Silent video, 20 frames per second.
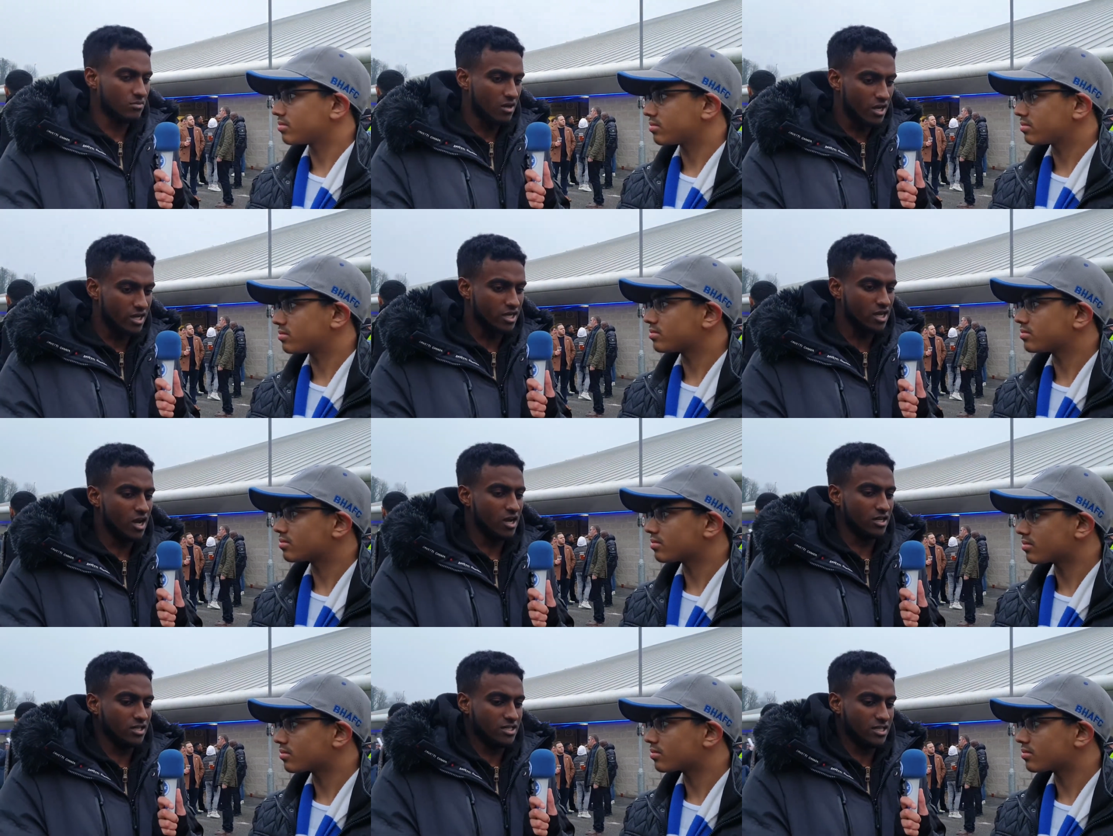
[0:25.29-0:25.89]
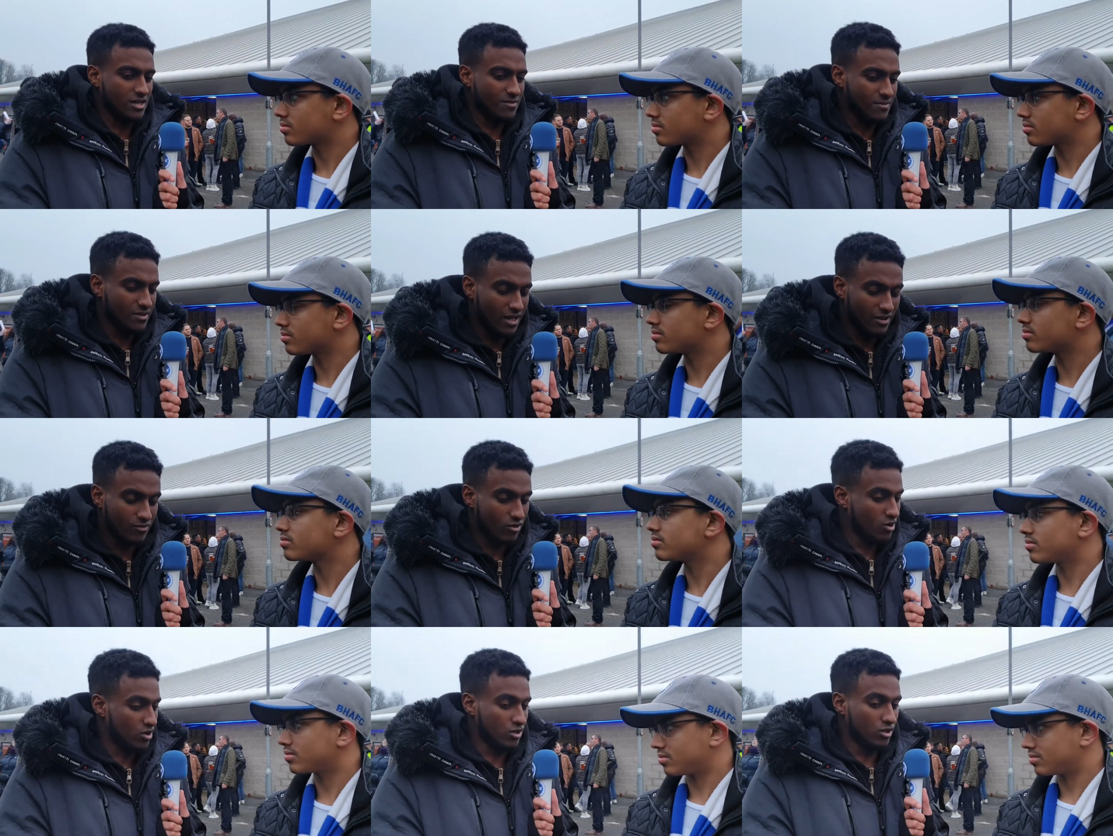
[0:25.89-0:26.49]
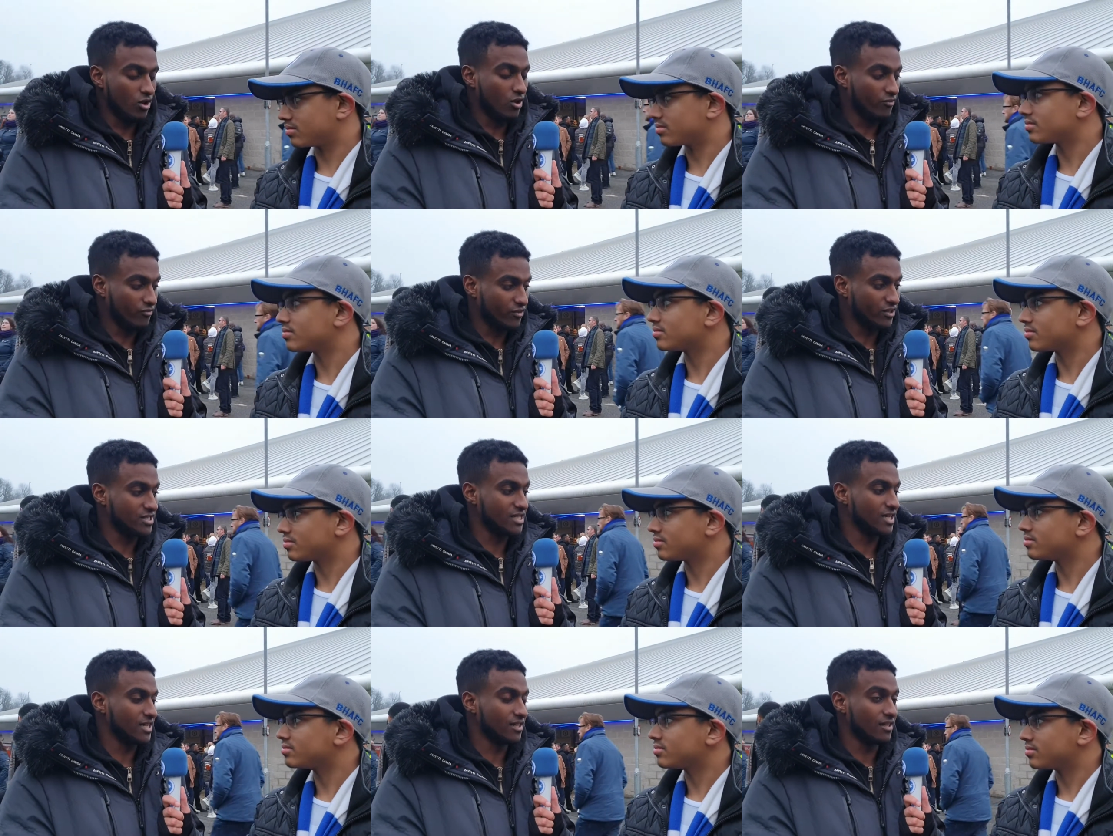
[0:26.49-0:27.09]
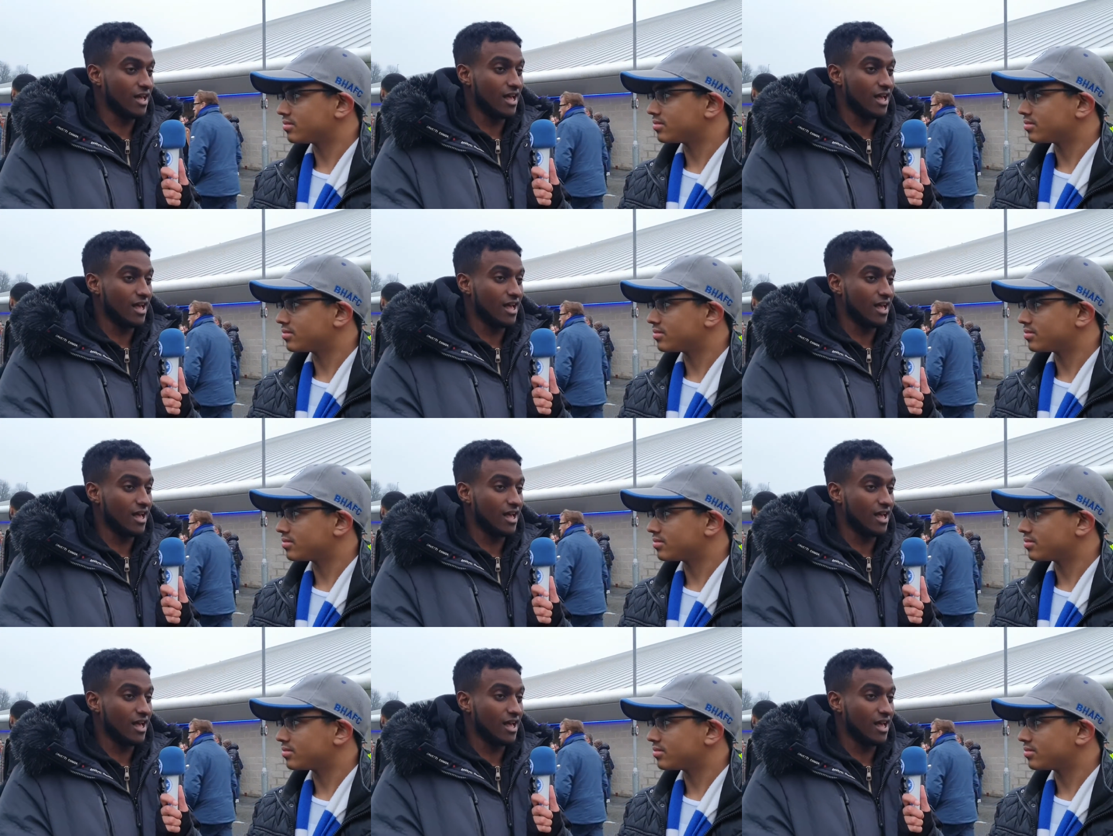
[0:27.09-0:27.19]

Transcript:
Speaker 1: a young team and they've got a lot of fatigue